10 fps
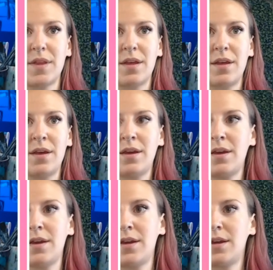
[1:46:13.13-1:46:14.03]

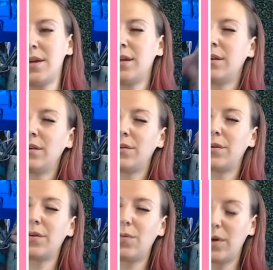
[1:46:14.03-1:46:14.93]
And
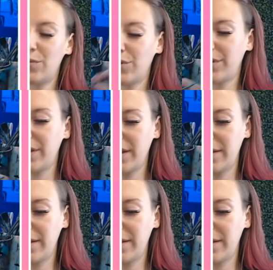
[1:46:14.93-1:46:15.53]
one more thing I think